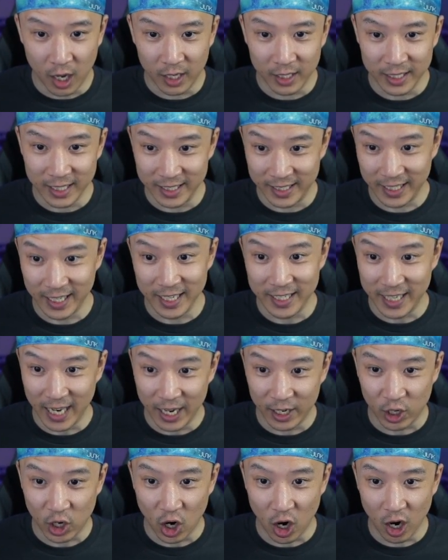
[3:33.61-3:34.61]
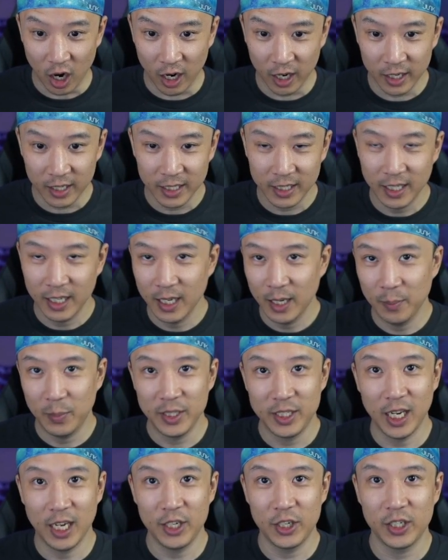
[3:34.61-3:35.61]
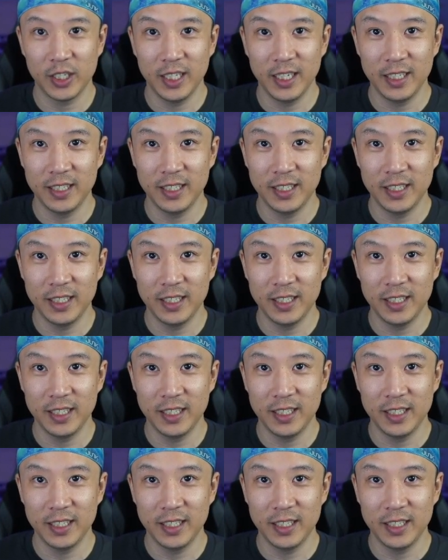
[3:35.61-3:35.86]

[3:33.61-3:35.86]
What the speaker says: is he a dead card potentially?